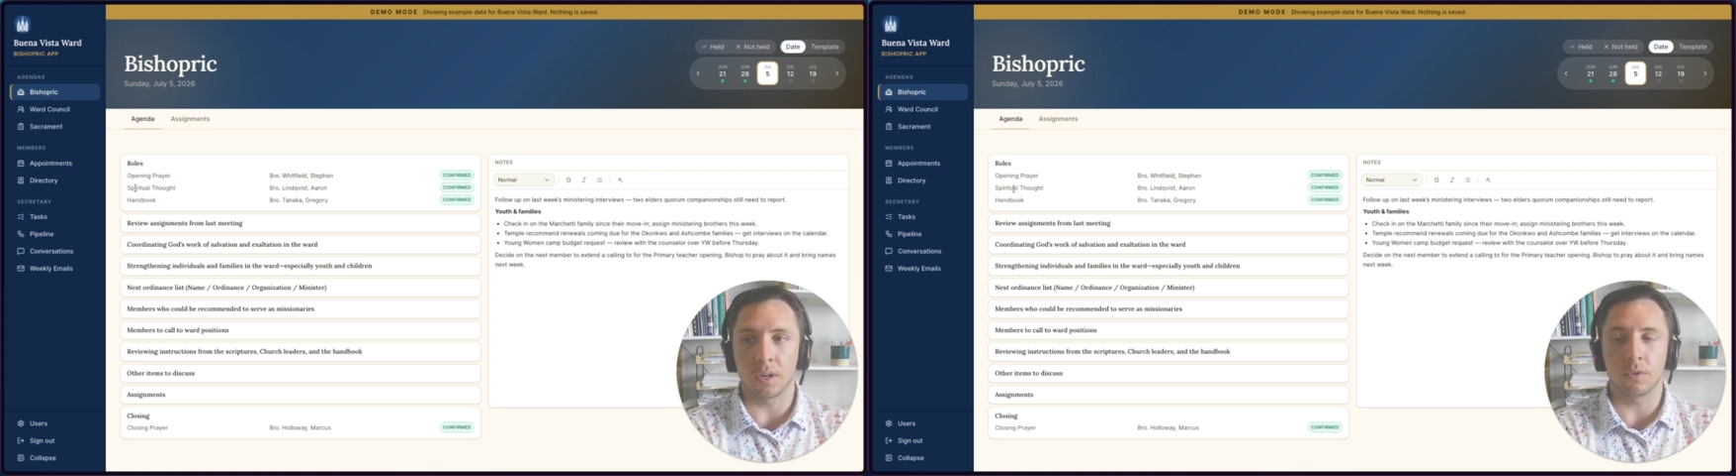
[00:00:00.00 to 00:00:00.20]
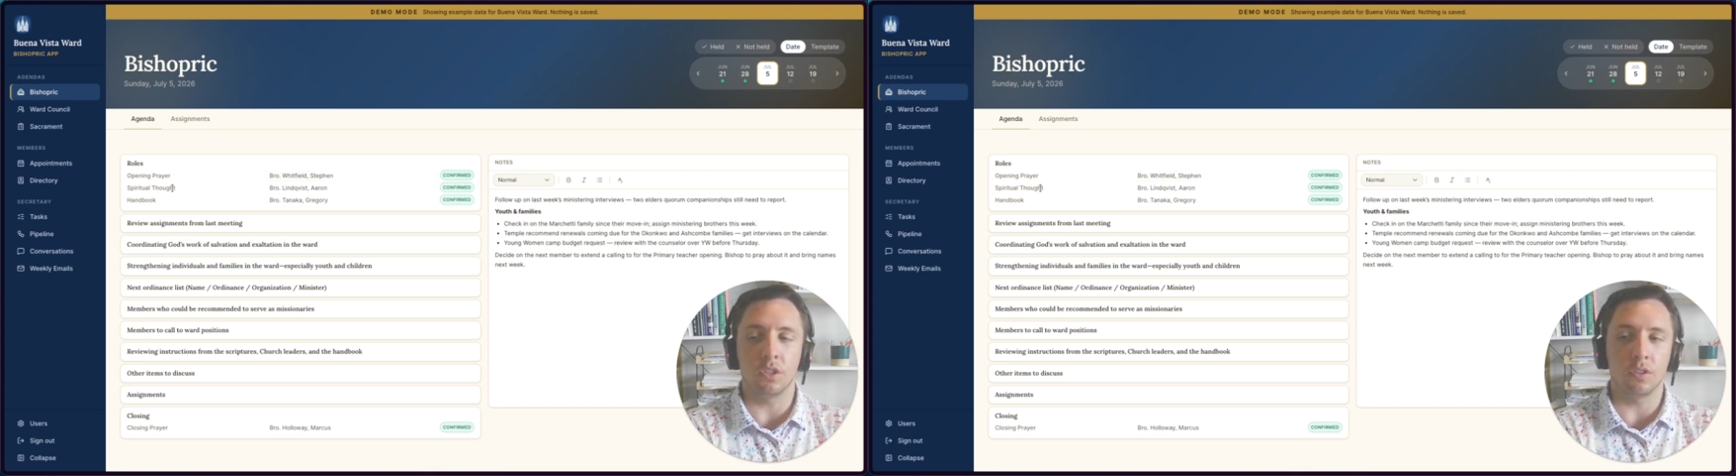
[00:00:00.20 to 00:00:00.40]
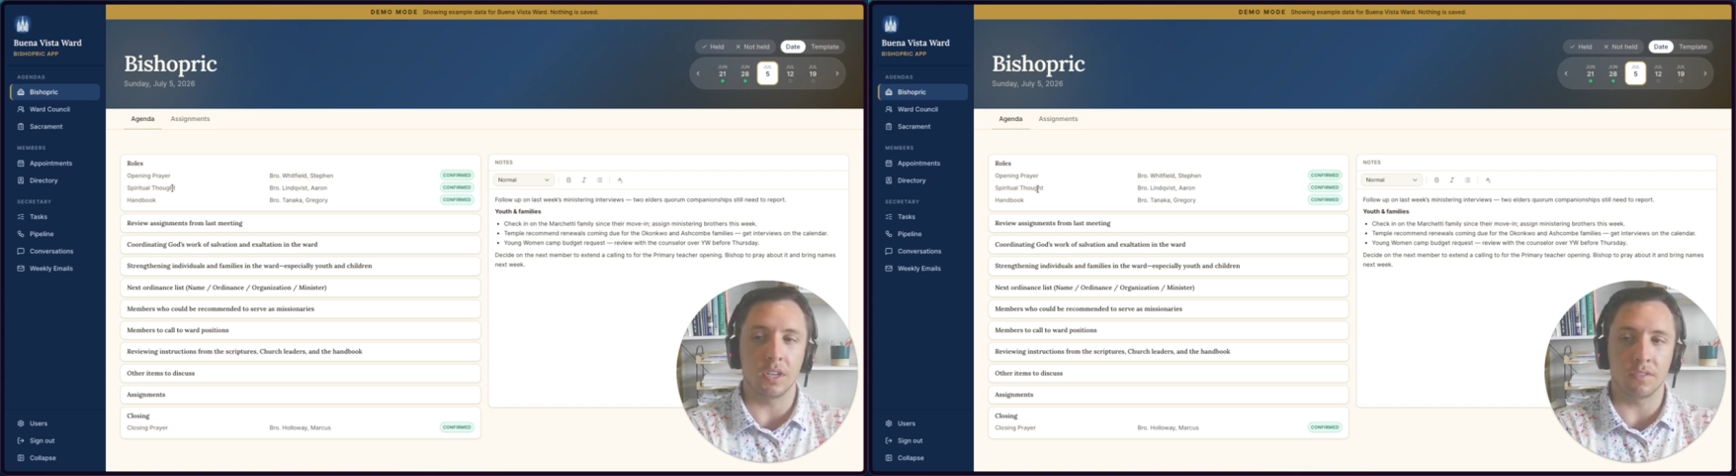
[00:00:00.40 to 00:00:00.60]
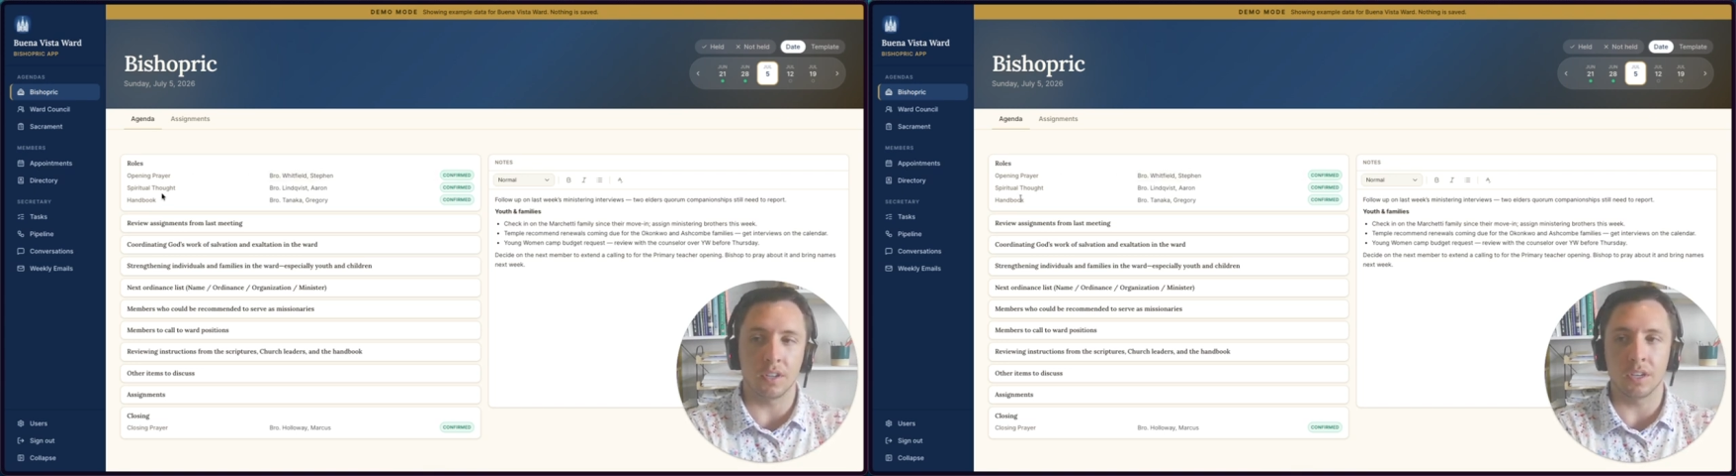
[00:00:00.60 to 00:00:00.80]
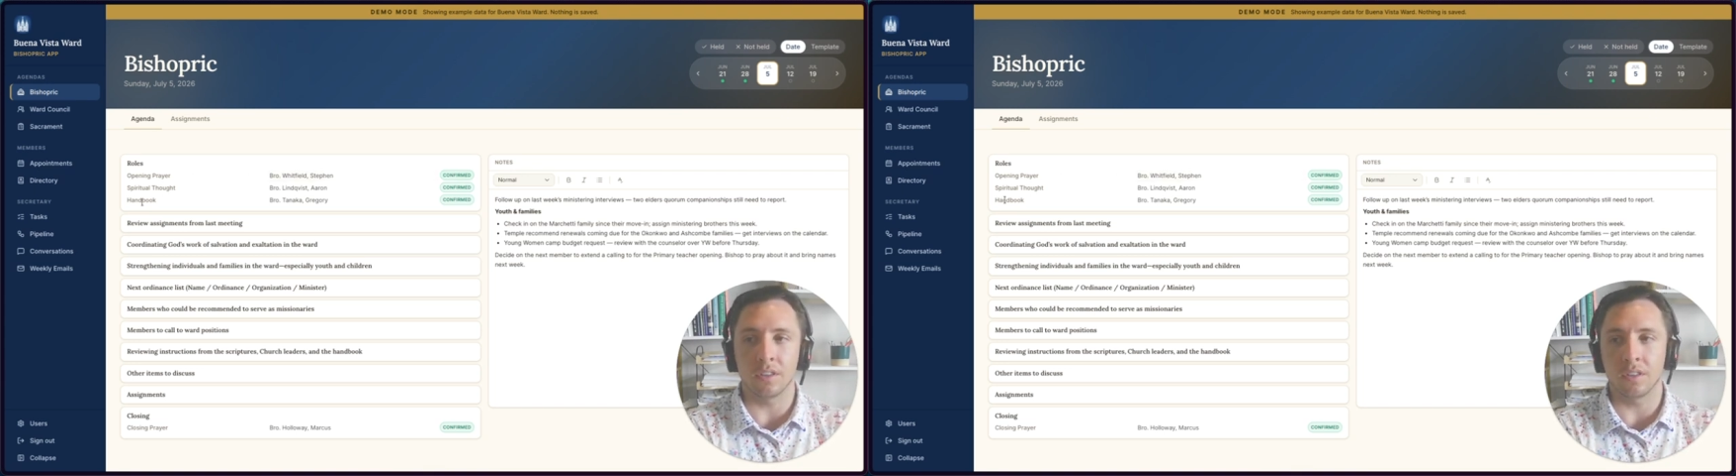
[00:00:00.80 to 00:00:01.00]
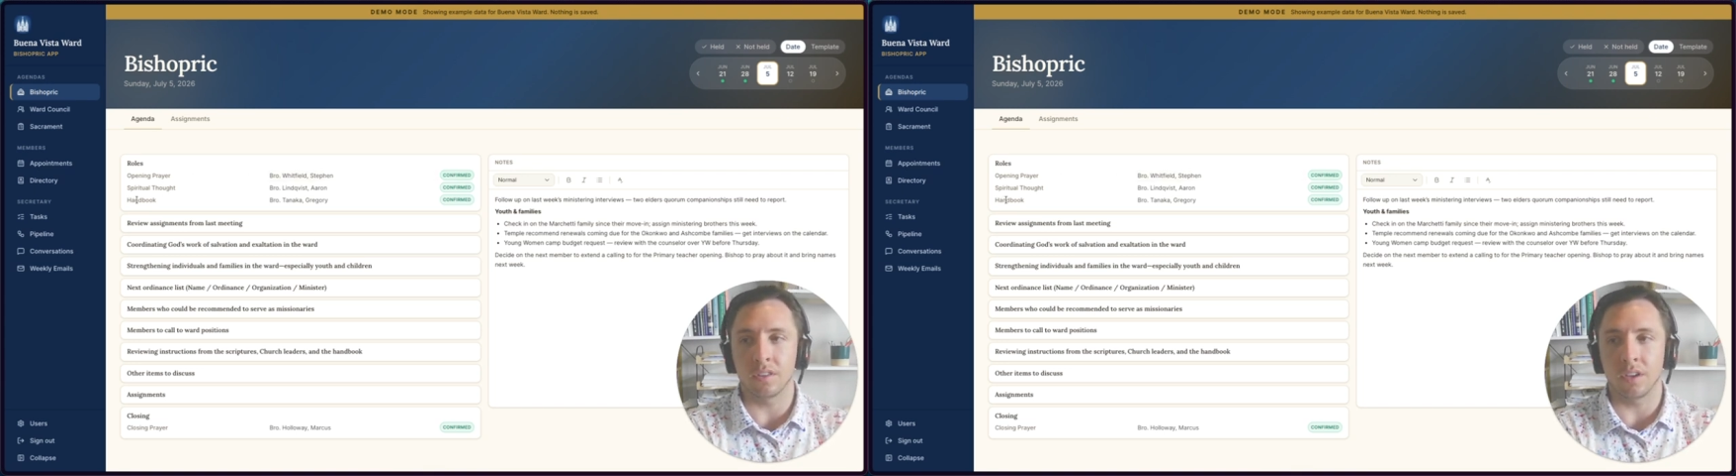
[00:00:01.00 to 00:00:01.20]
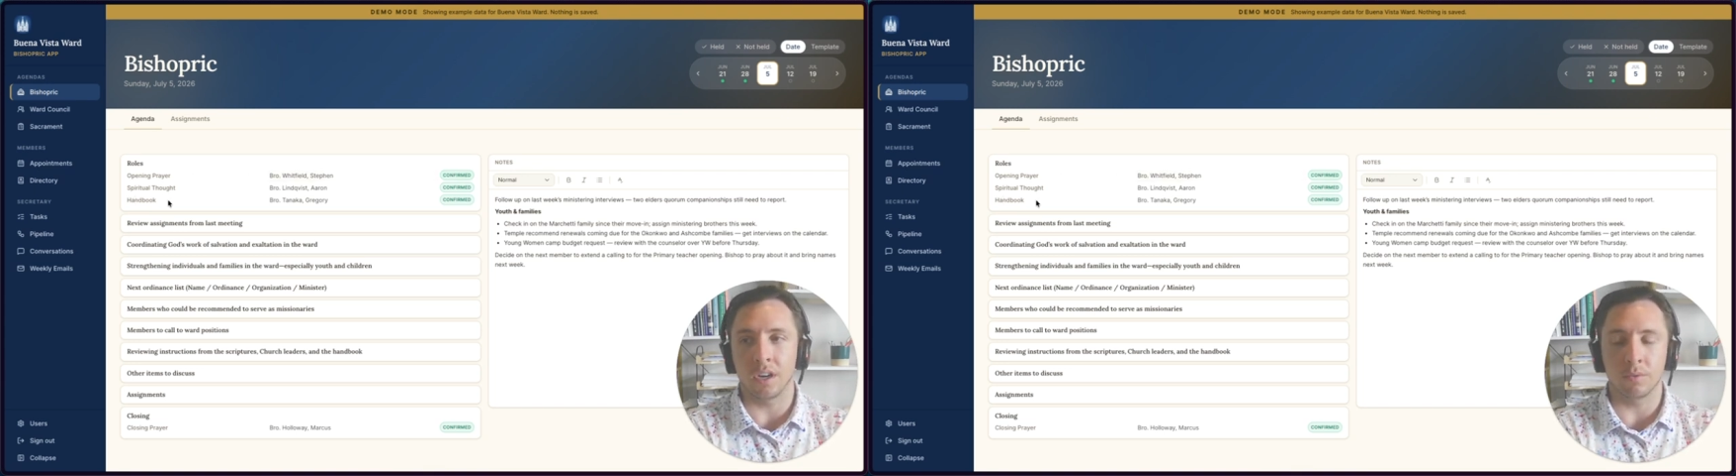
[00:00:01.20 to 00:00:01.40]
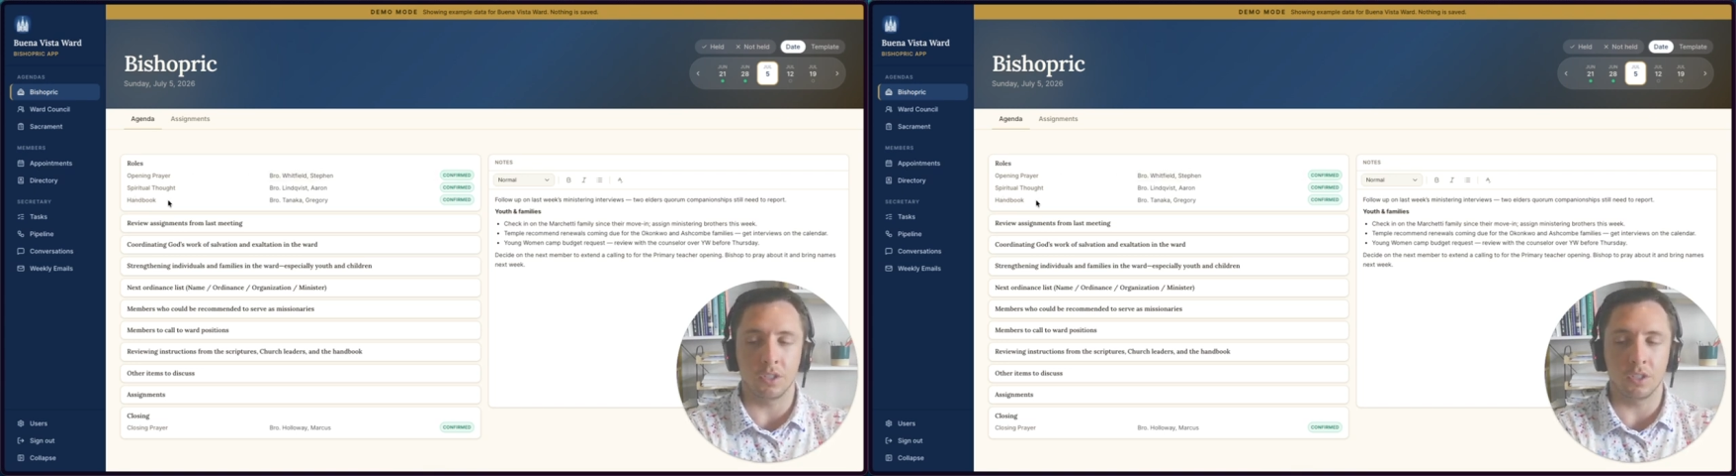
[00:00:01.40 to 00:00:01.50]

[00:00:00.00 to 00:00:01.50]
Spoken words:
Would you give the thought?